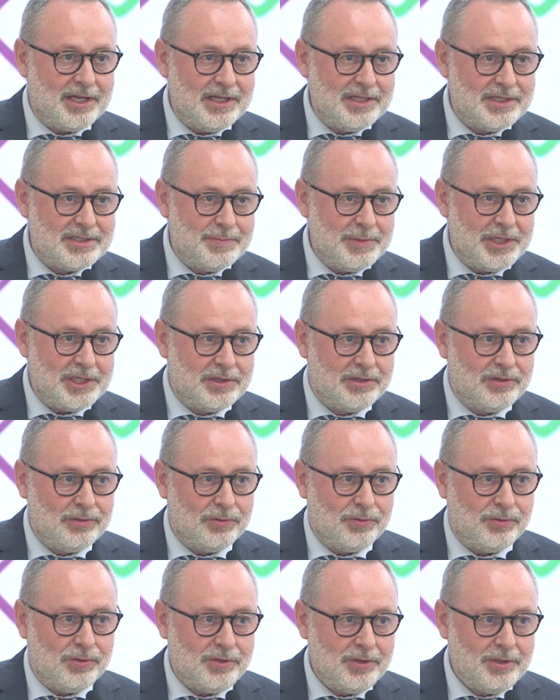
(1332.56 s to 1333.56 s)
leads me
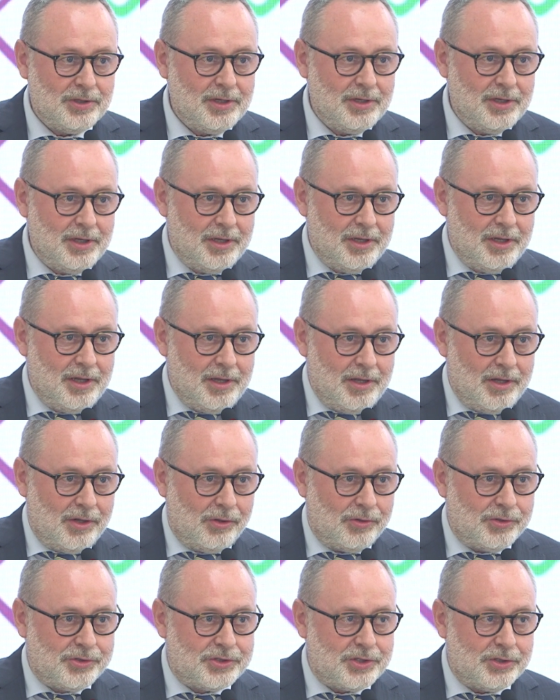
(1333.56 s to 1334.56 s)
to
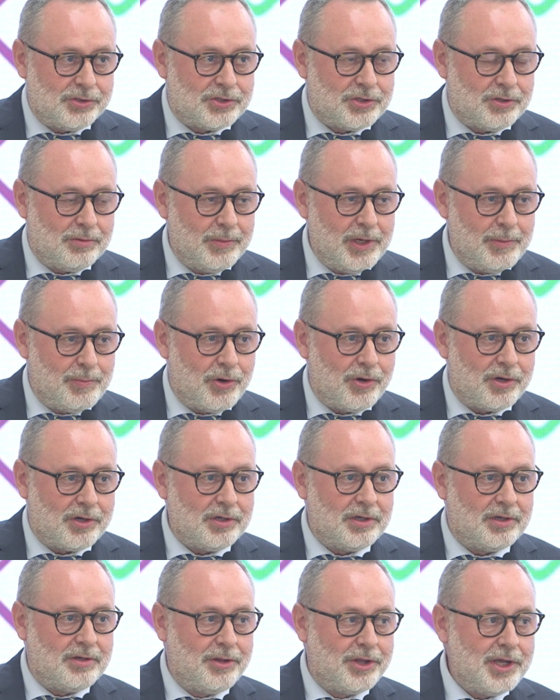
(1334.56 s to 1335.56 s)
also some
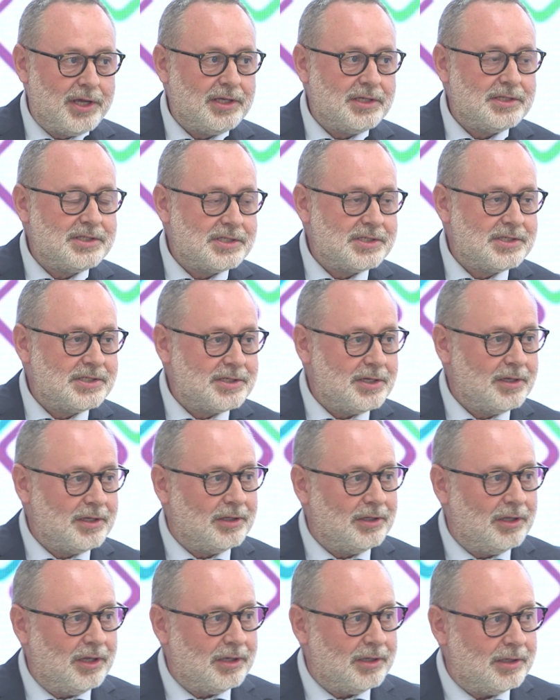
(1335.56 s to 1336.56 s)
important things.
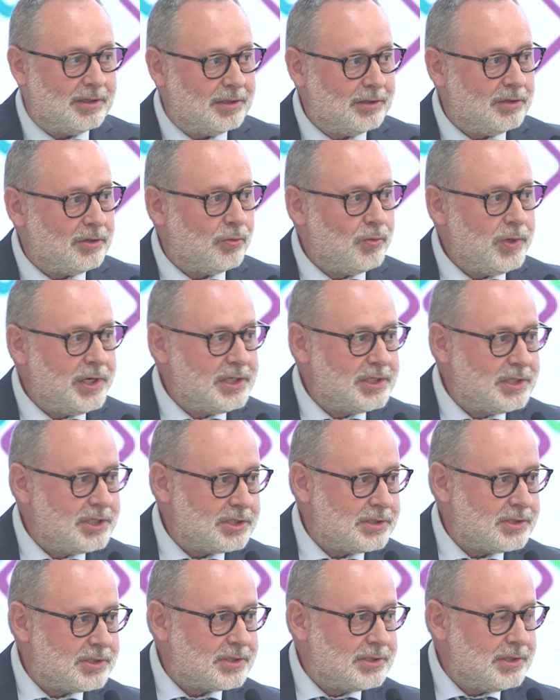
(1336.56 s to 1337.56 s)

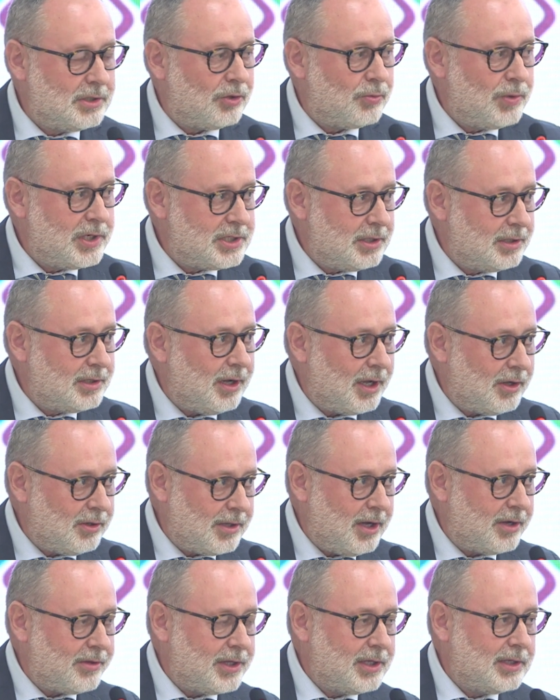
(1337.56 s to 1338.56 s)

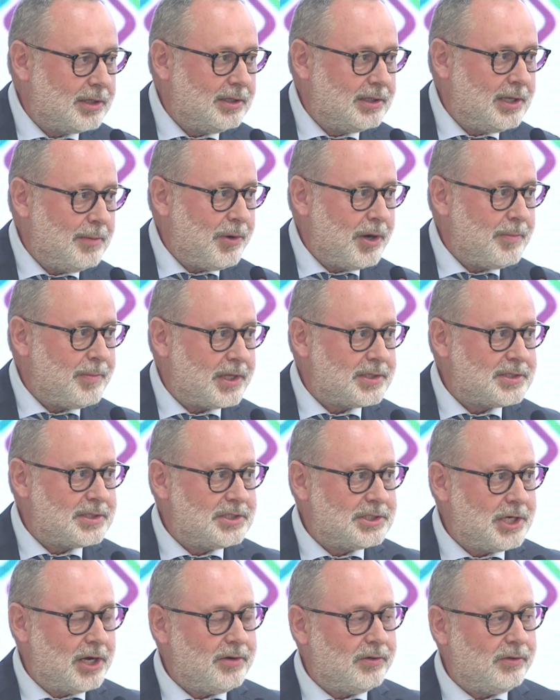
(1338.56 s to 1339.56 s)
I think diplomats
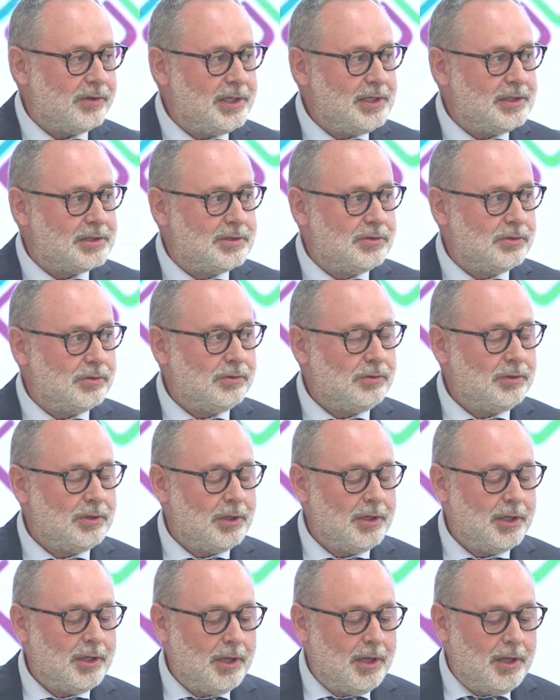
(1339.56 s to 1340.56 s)
in general need to
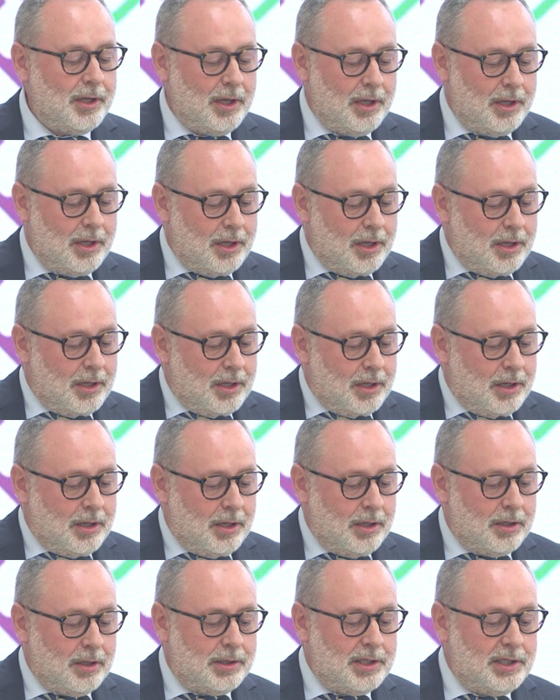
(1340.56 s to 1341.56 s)

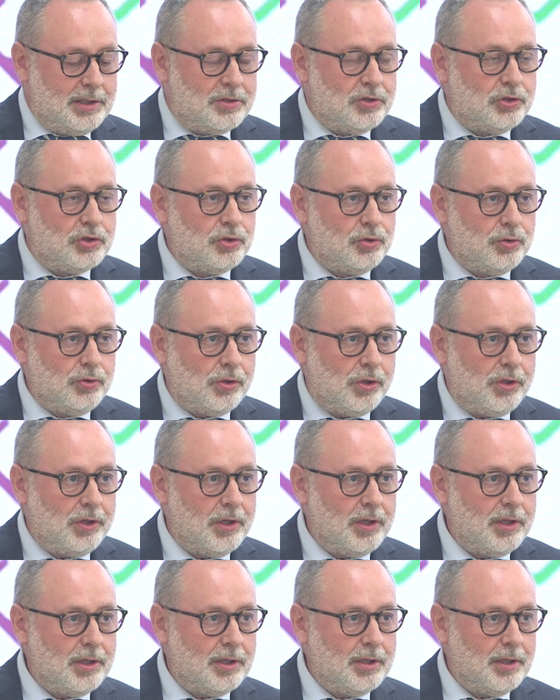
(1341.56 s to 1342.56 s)
do.
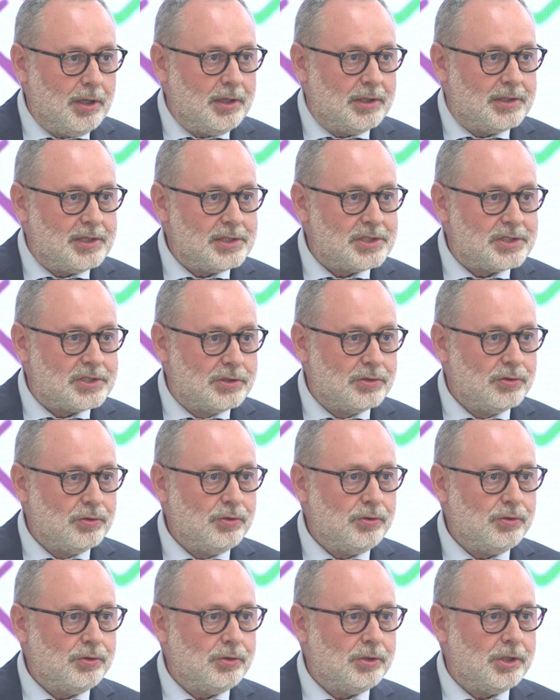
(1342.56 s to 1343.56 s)
It is
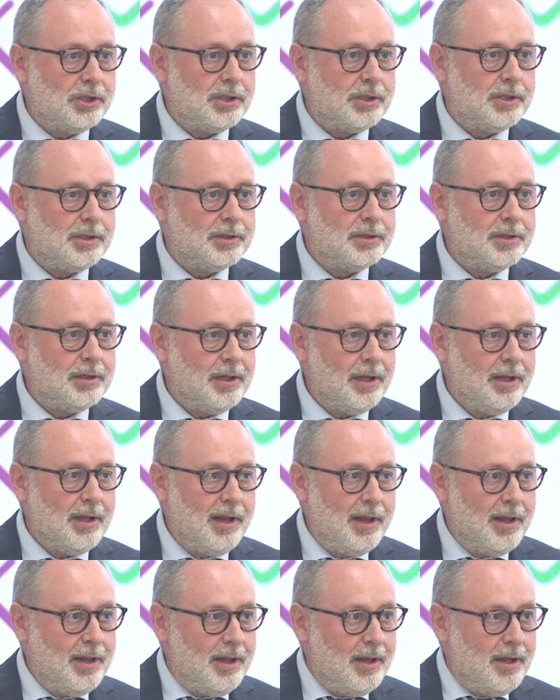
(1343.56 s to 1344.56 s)
to
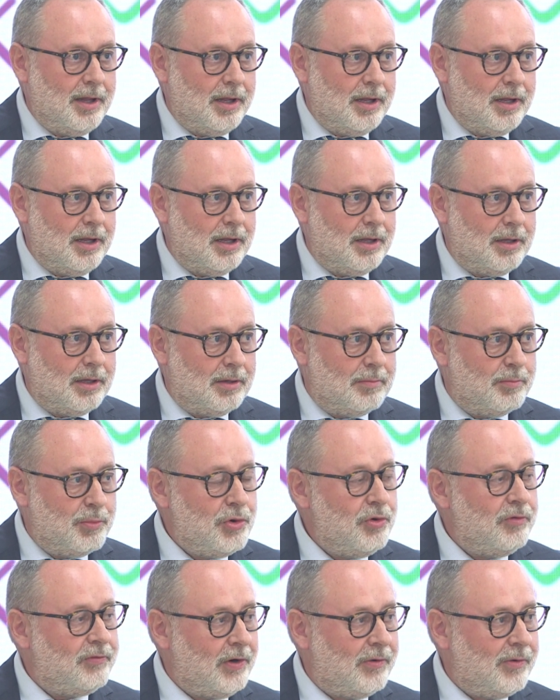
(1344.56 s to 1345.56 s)

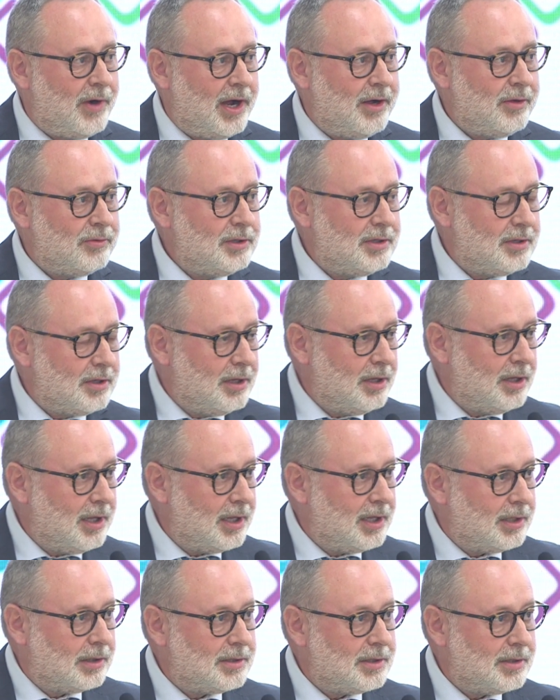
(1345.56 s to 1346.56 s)
move around
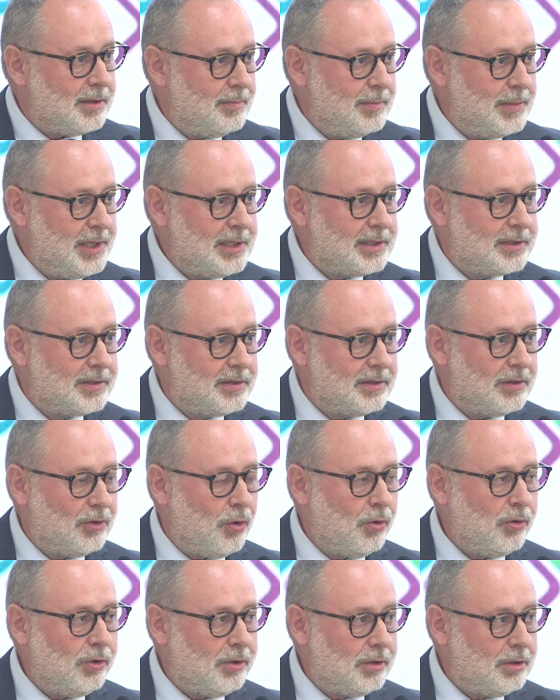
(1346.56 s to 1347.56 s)
and meet
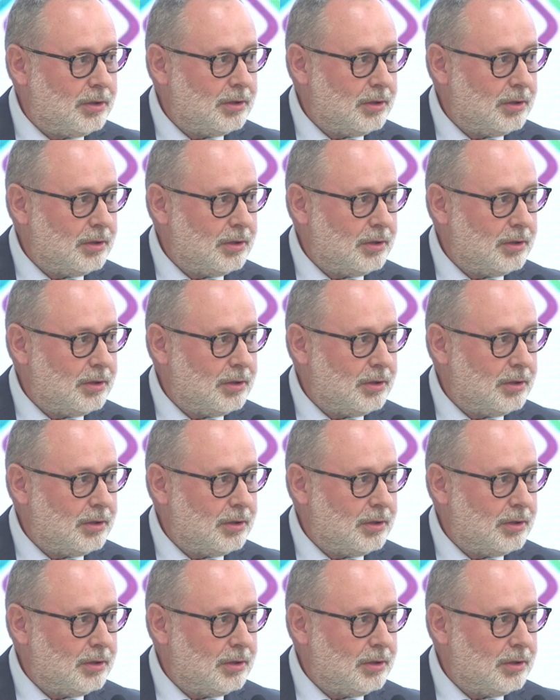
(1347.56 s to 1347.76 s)
all